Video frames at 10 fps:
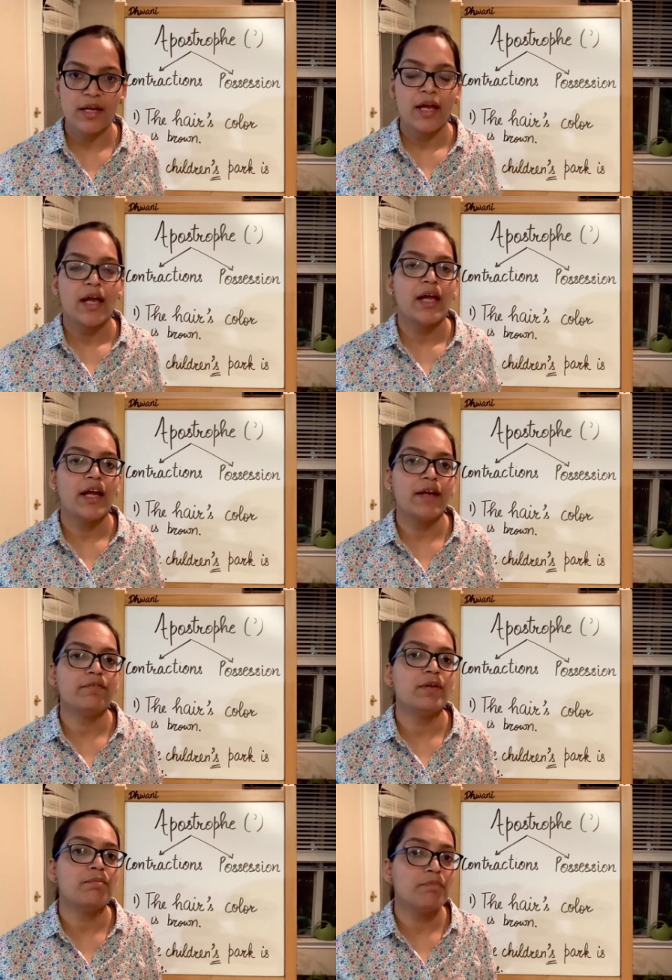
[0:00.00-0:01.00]
and we
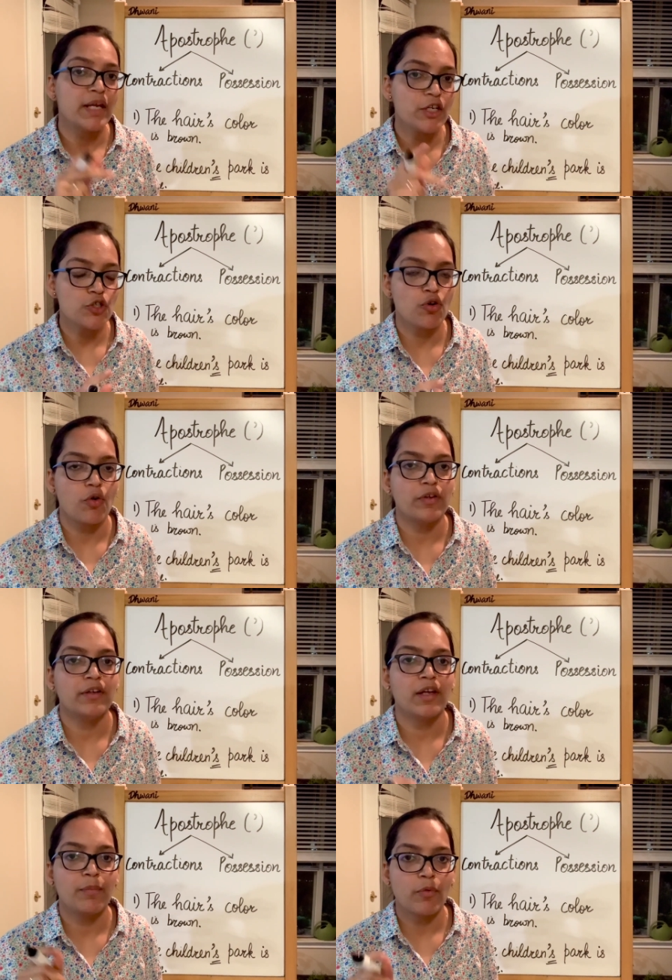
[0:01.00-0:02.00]
make sure that the
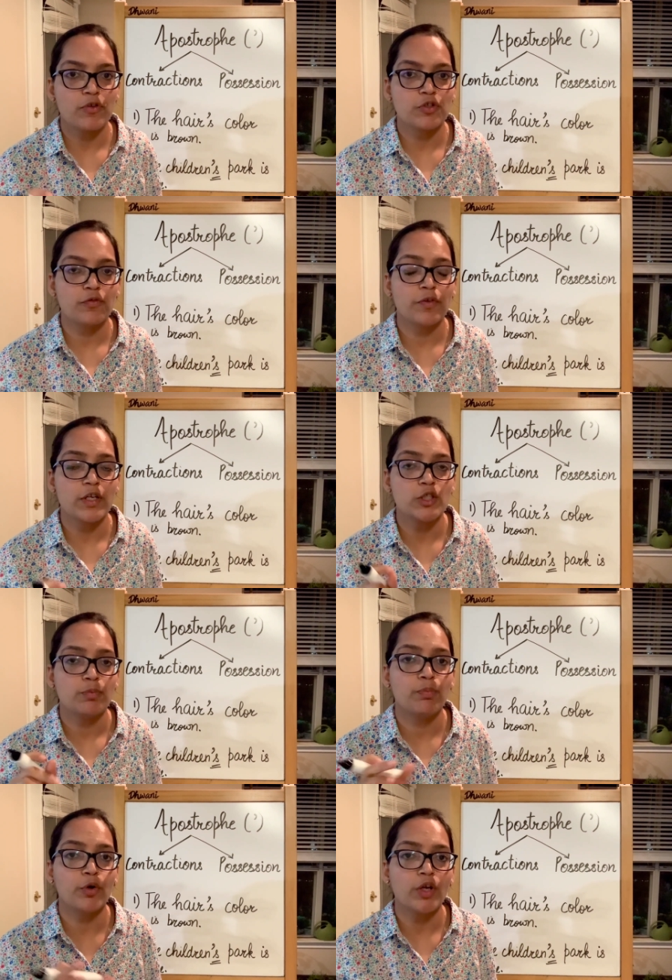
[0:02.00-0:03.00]
apostrophe is
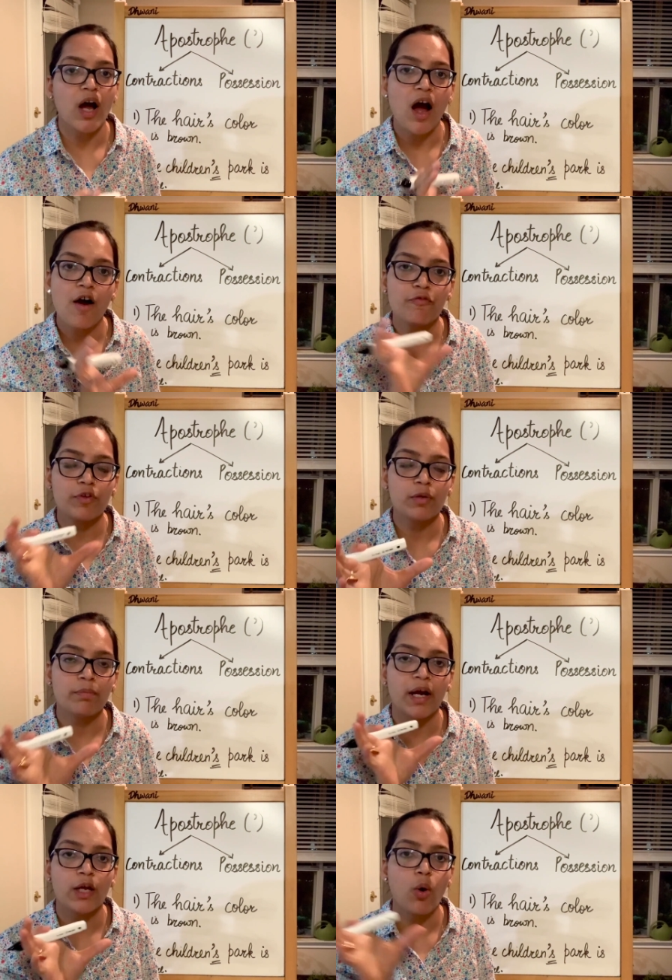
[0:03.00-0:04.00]
put after my
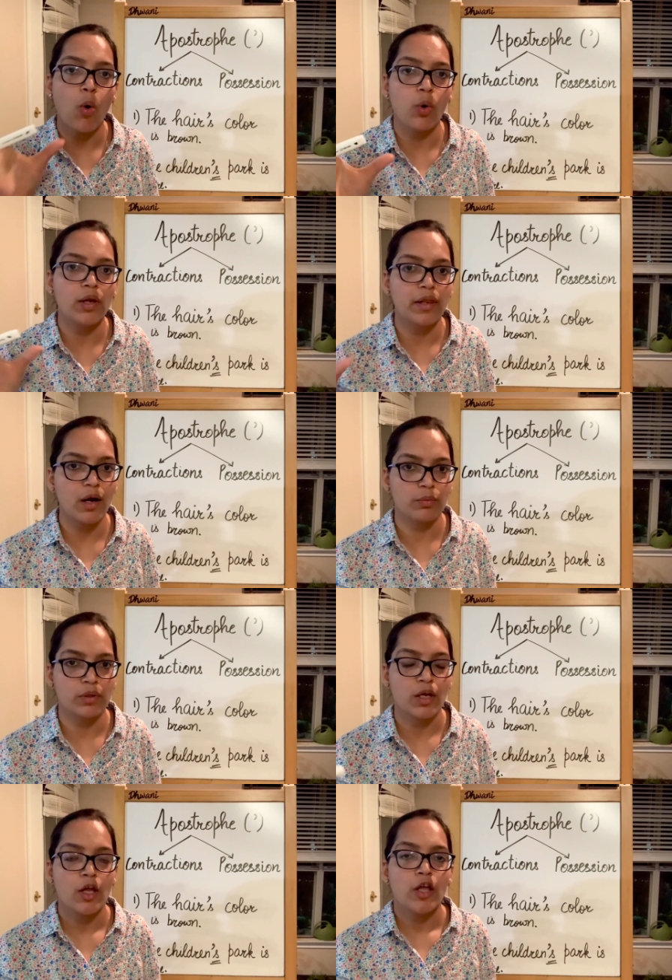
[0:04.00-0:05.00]
whole noun,
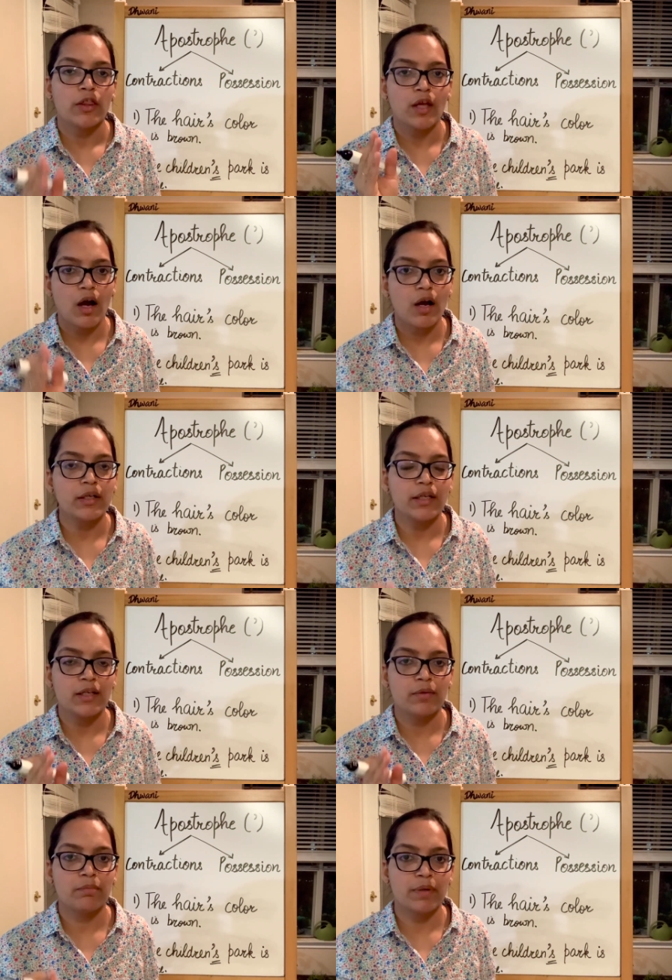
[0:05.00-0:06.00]
not in
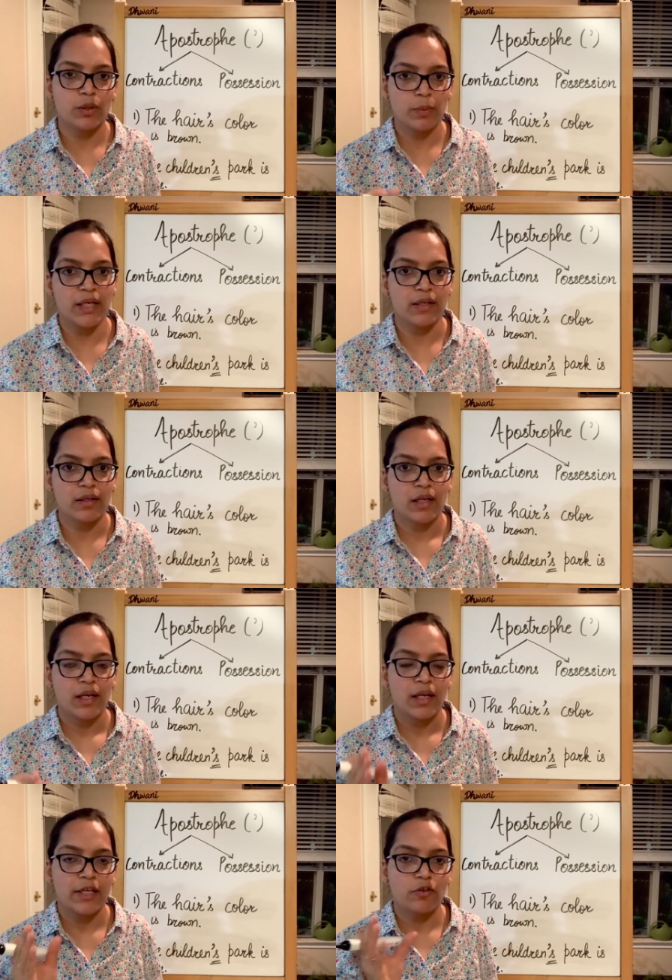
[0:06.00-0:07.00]
between,
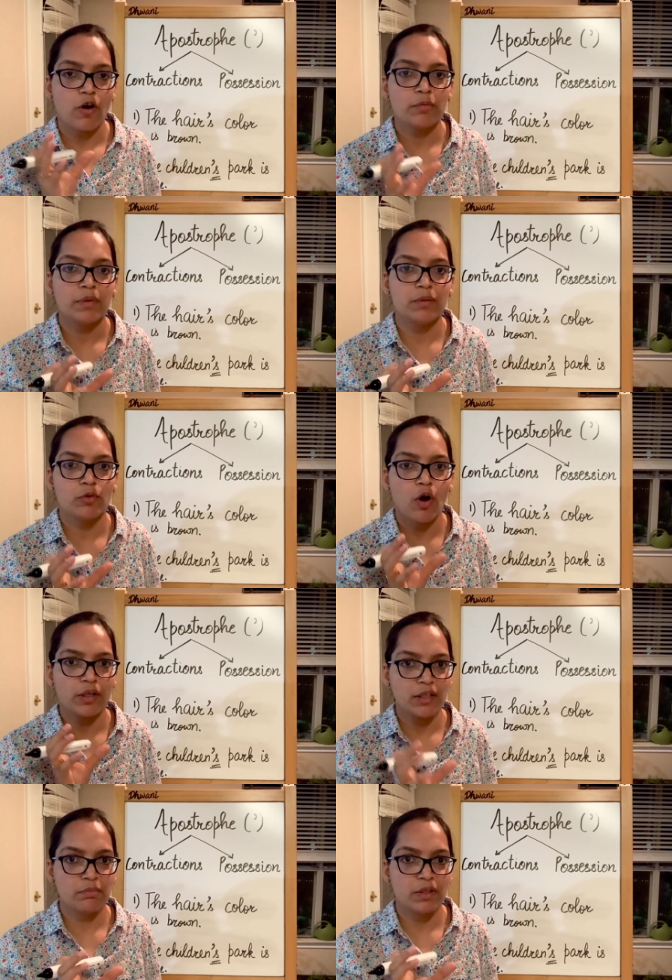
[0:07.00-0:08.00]
like not in
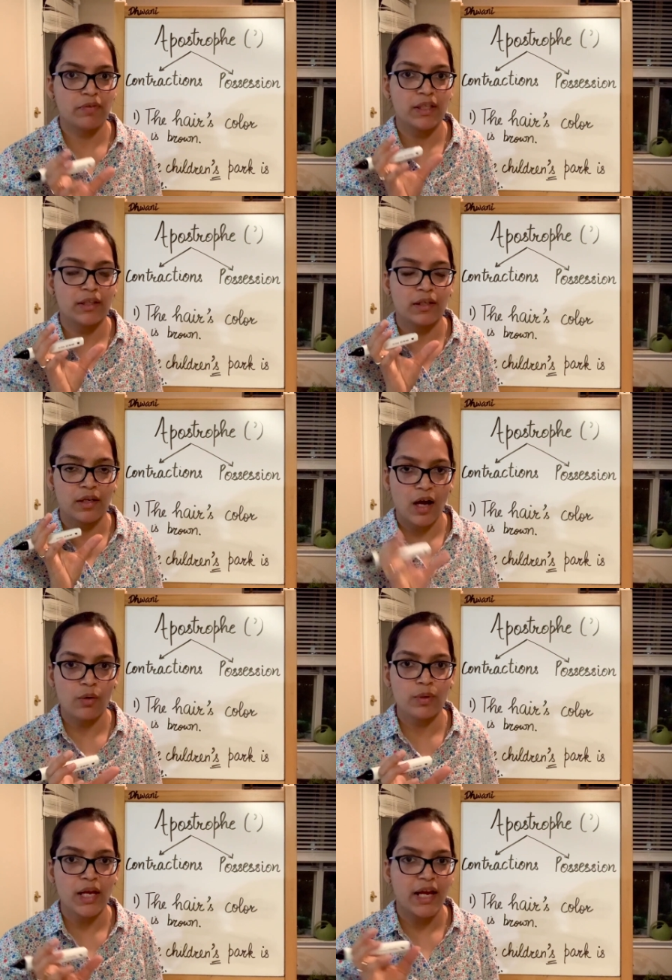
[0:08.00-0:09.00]
between the noun
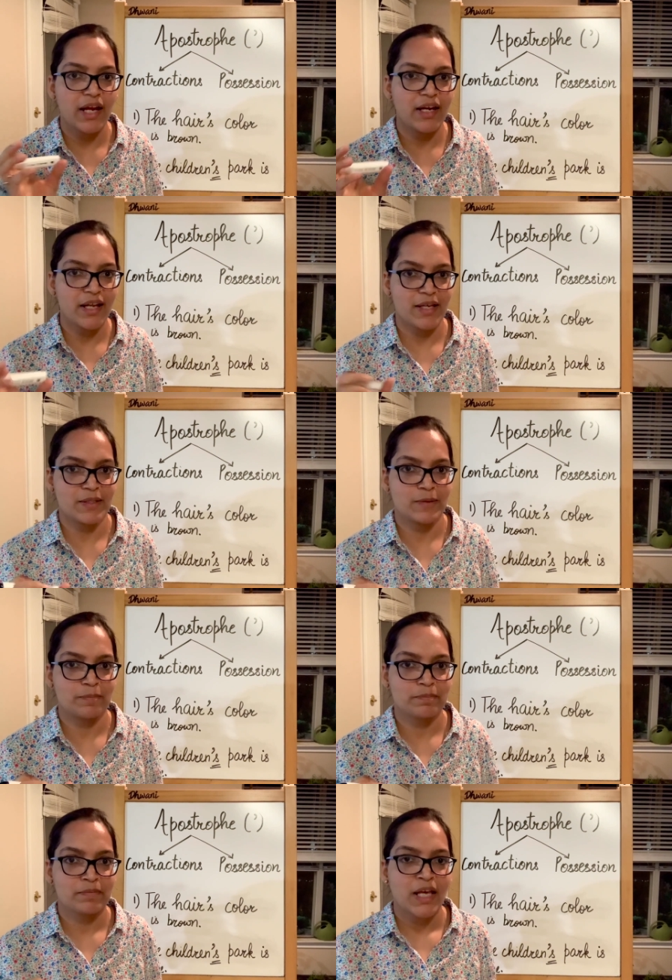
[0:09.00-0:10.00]
and s.
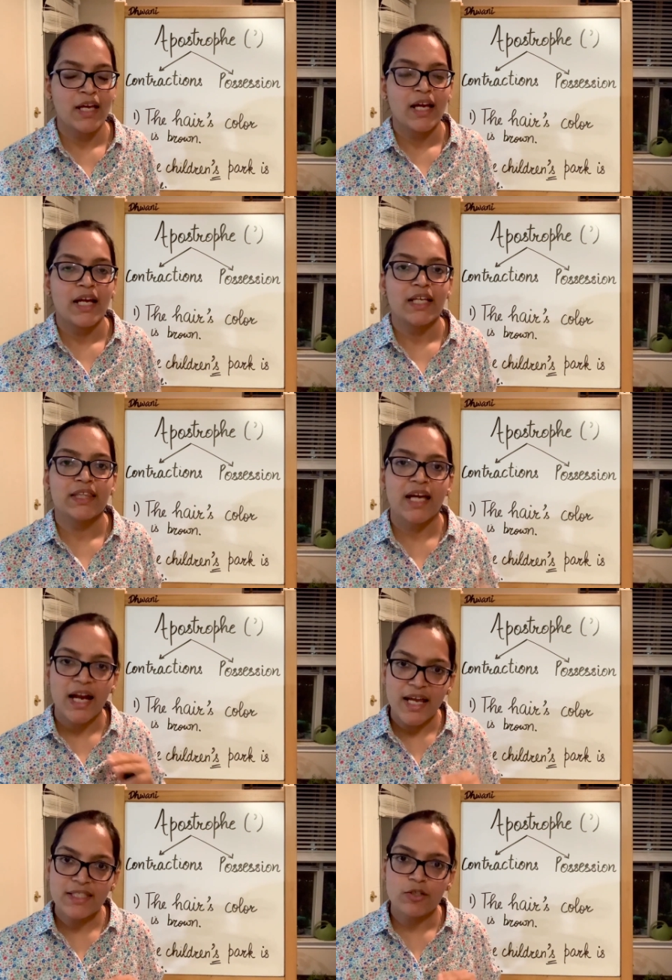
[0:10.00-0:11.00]
The
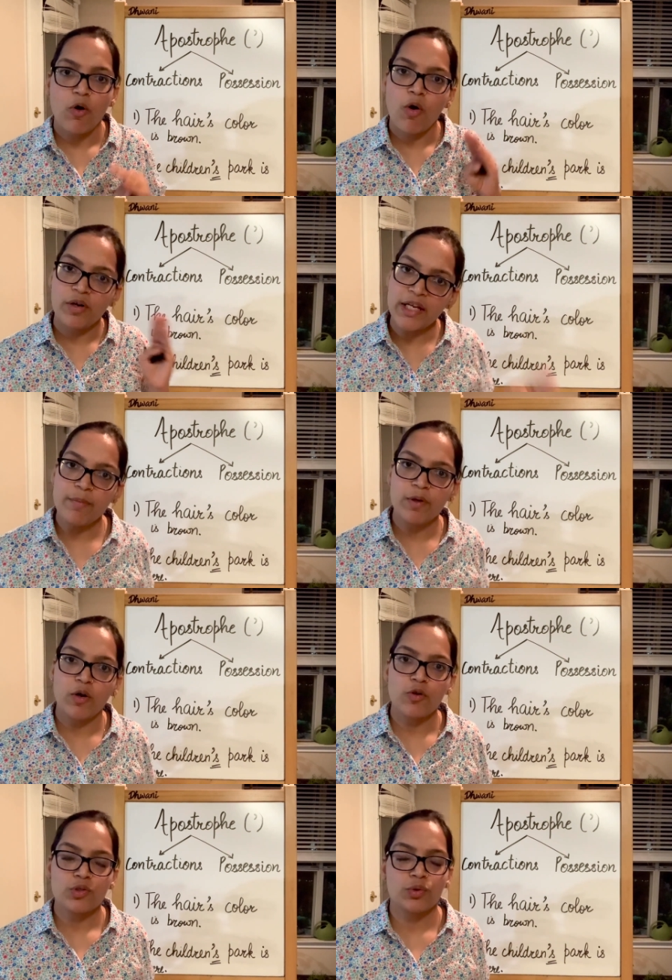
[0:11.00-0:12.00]
s already belongs
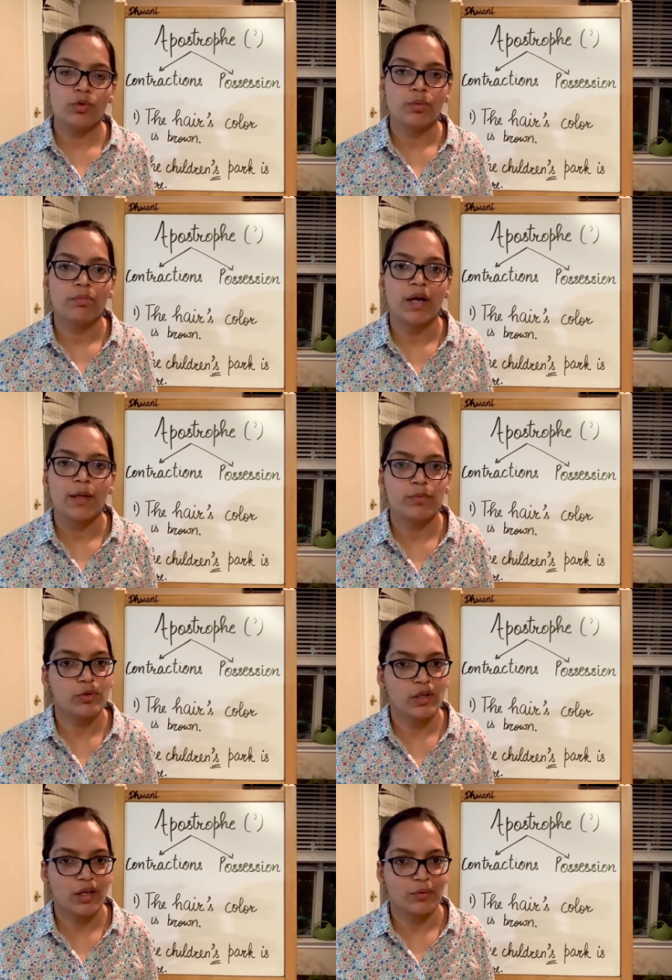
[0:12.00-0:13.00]
to my plural
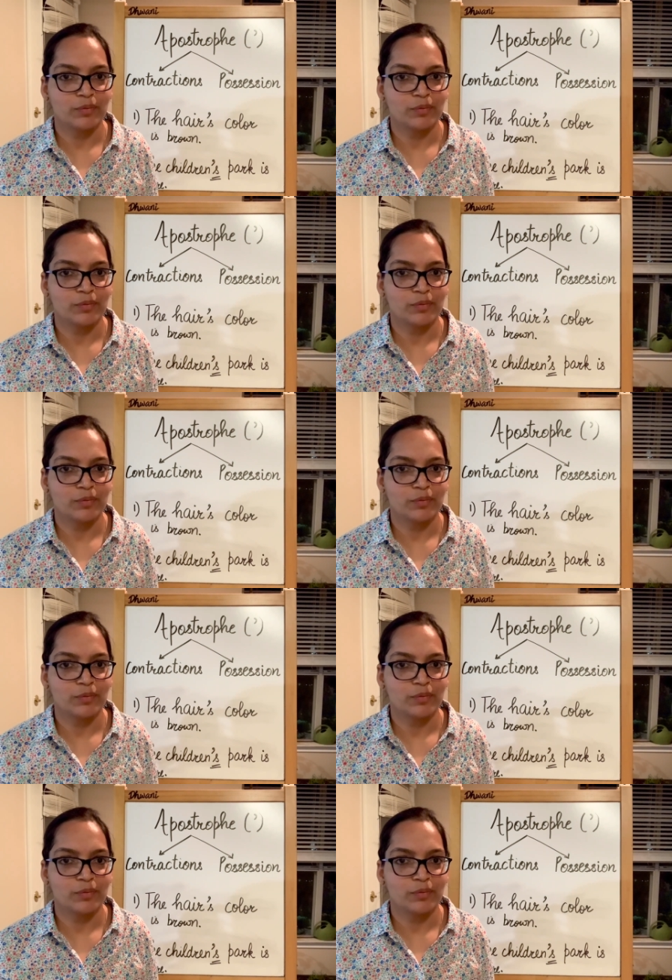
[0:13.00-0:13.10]
noun.